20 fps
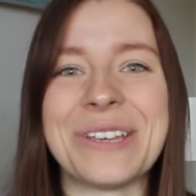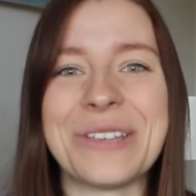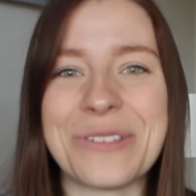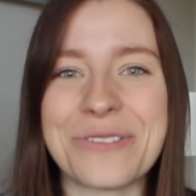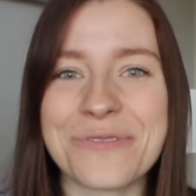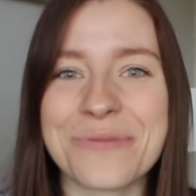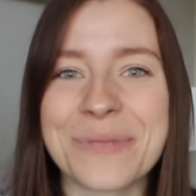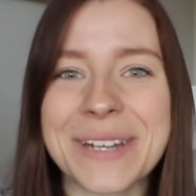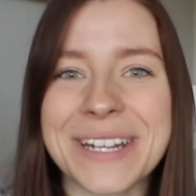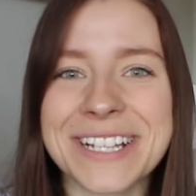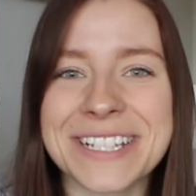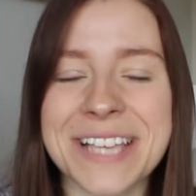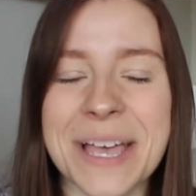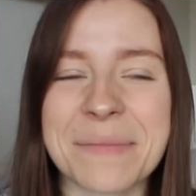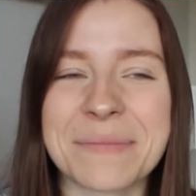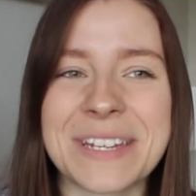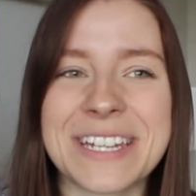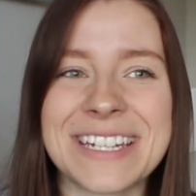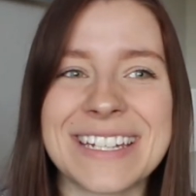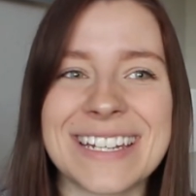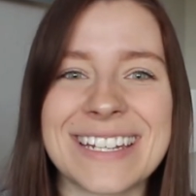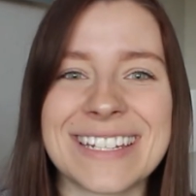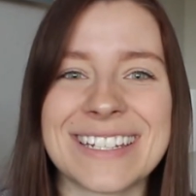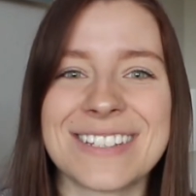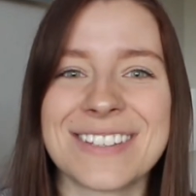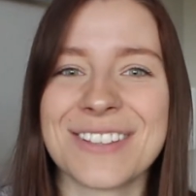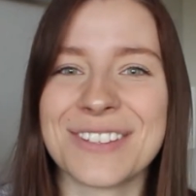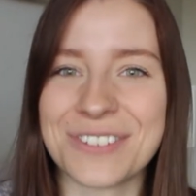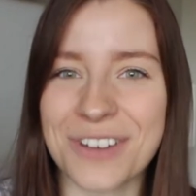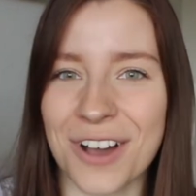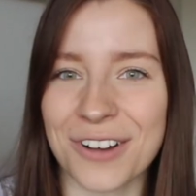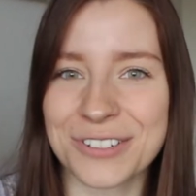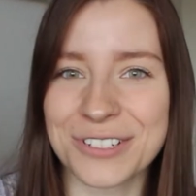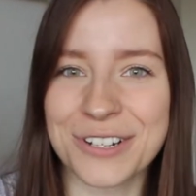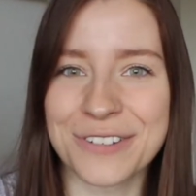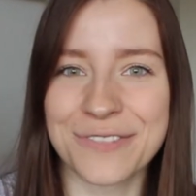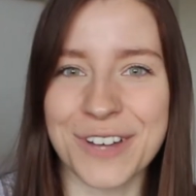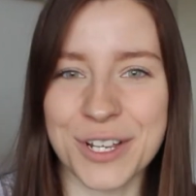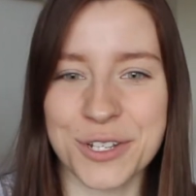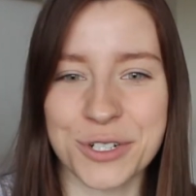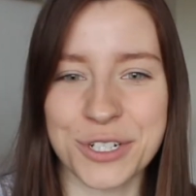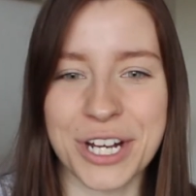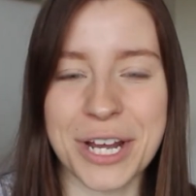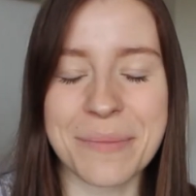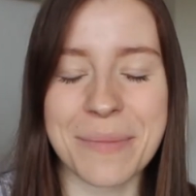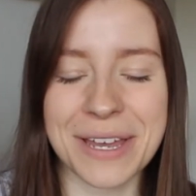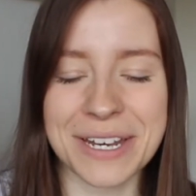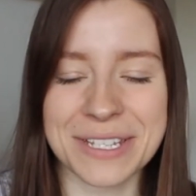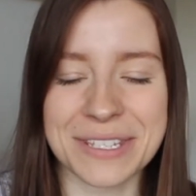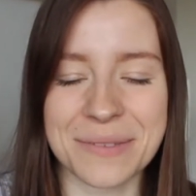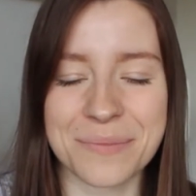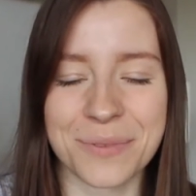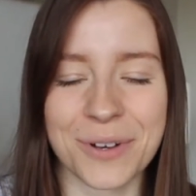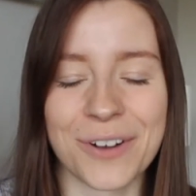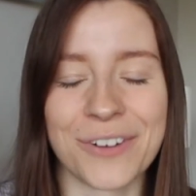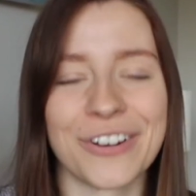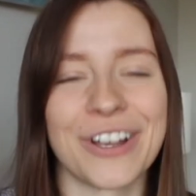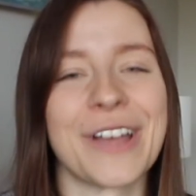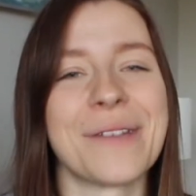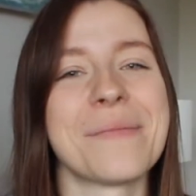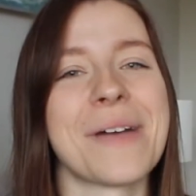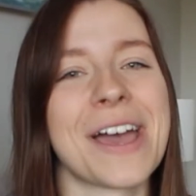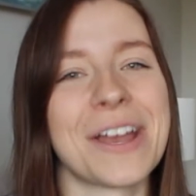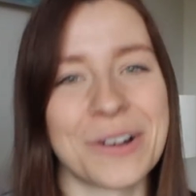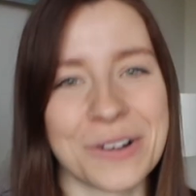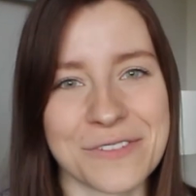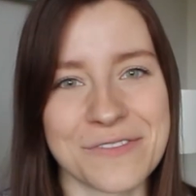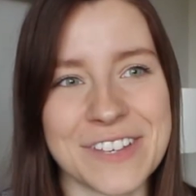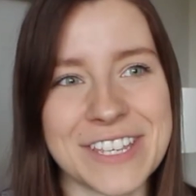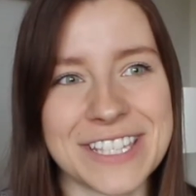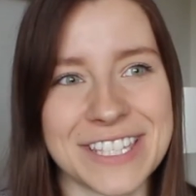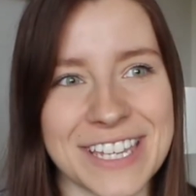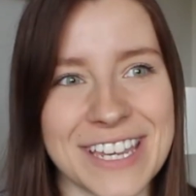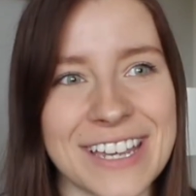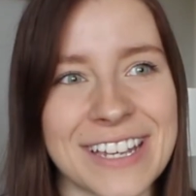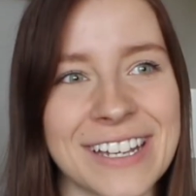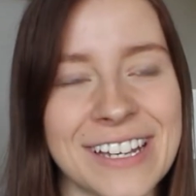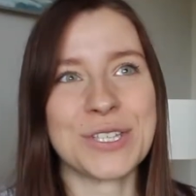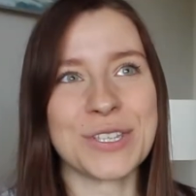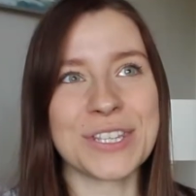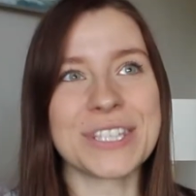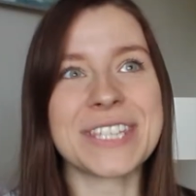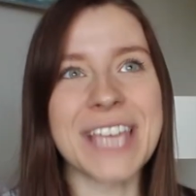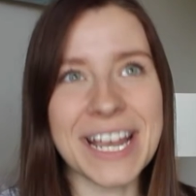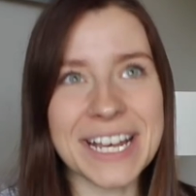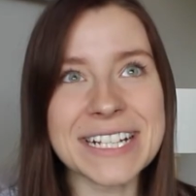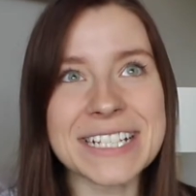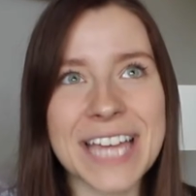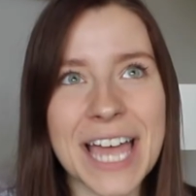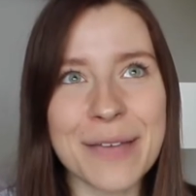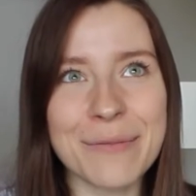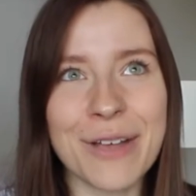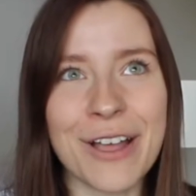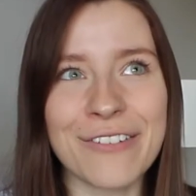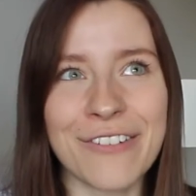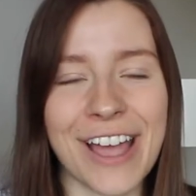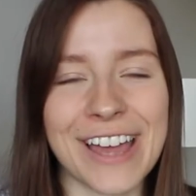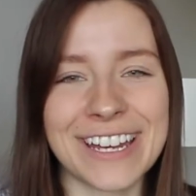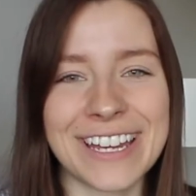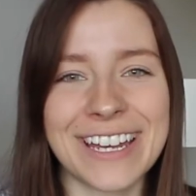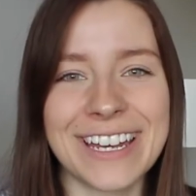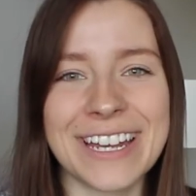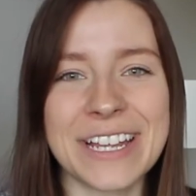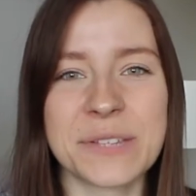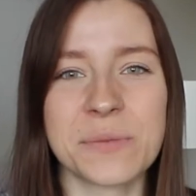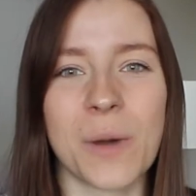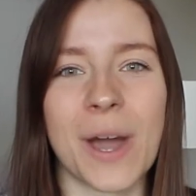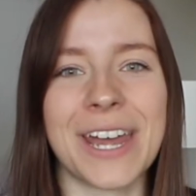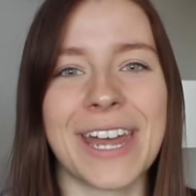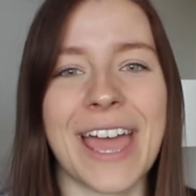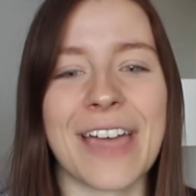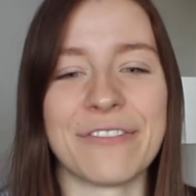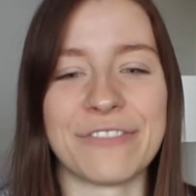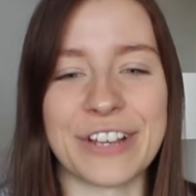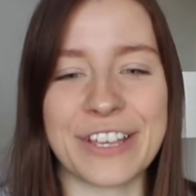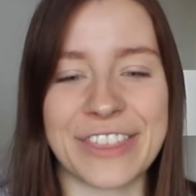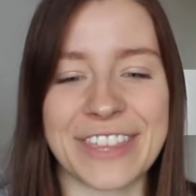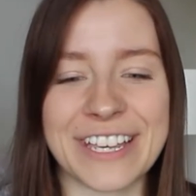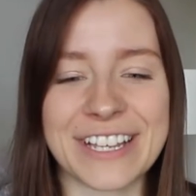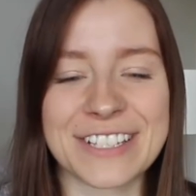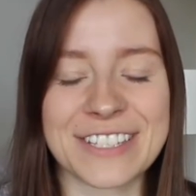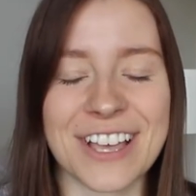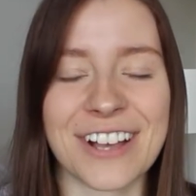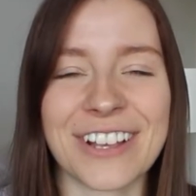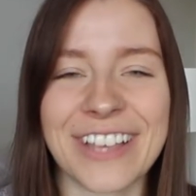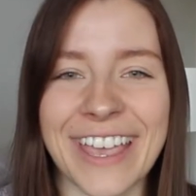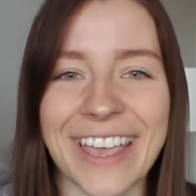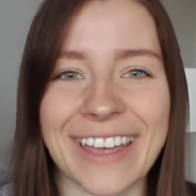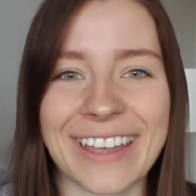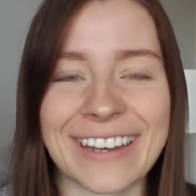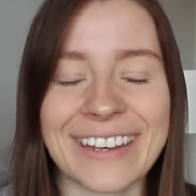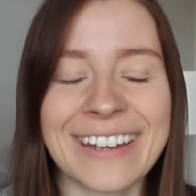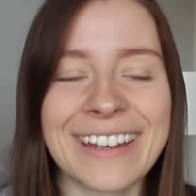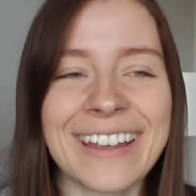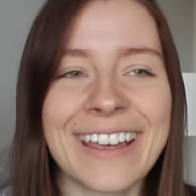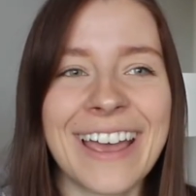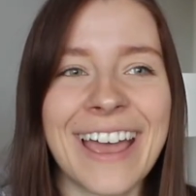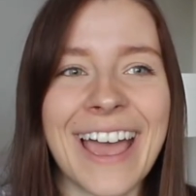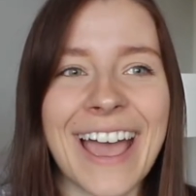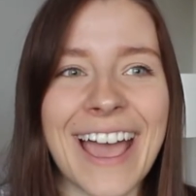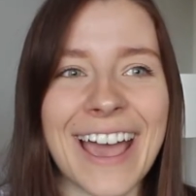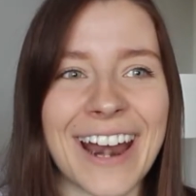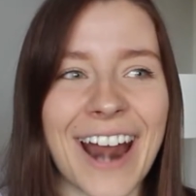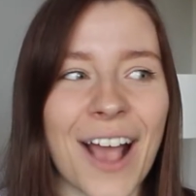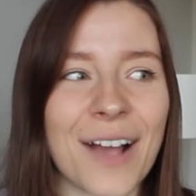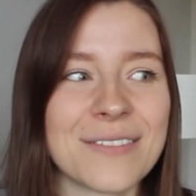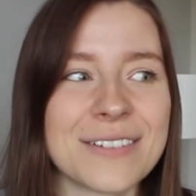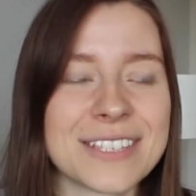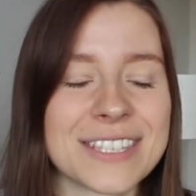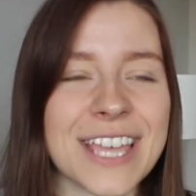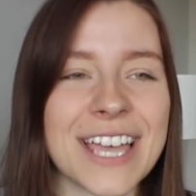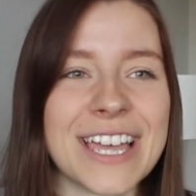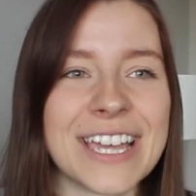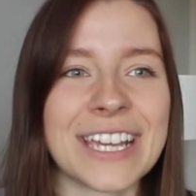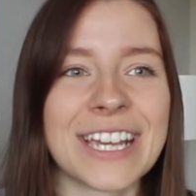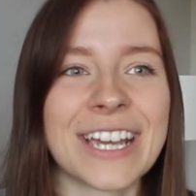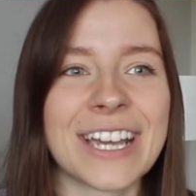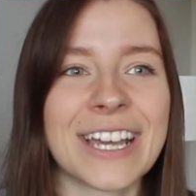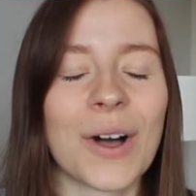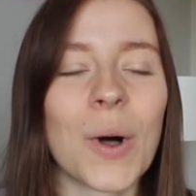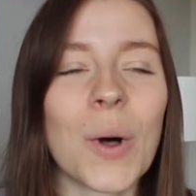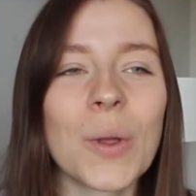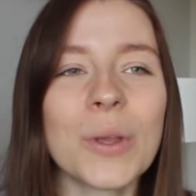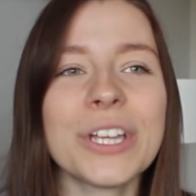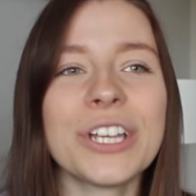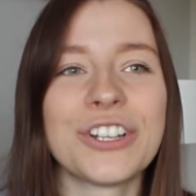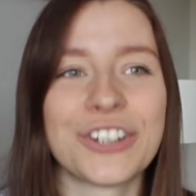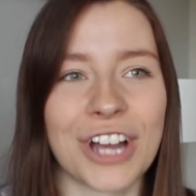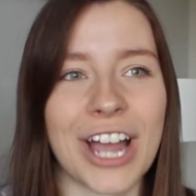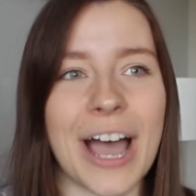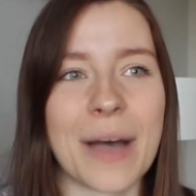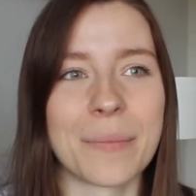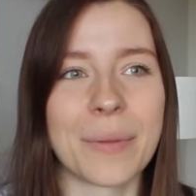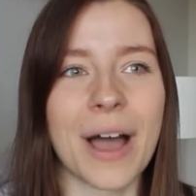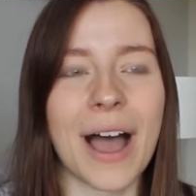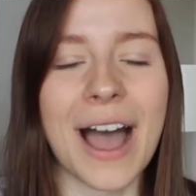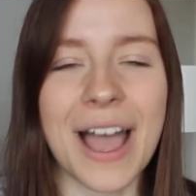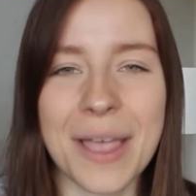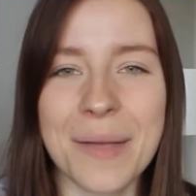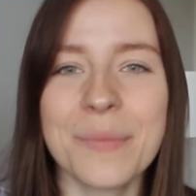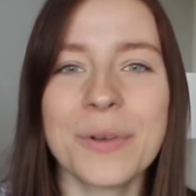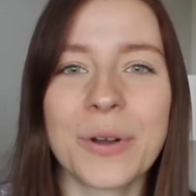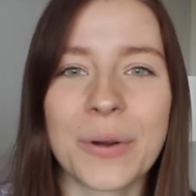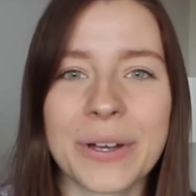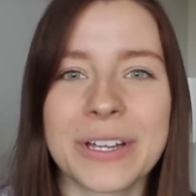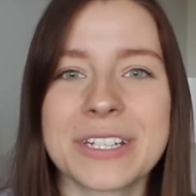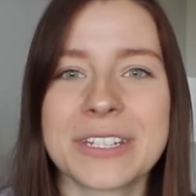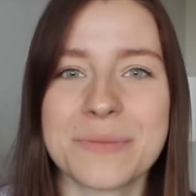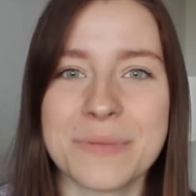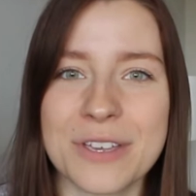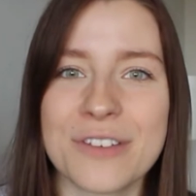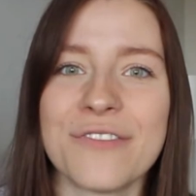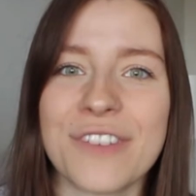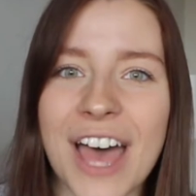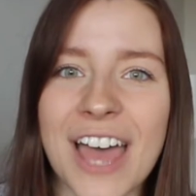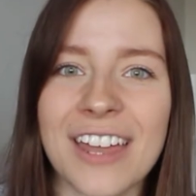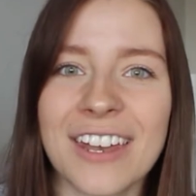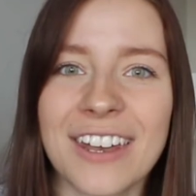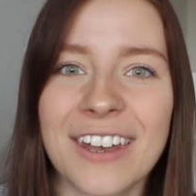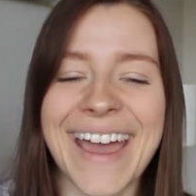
You've been accepted into the Doctor of Veterinary Medicine program at OVC. So the second time I read it is when everything sunk in and I was like, holy crap, I am going to be a vet.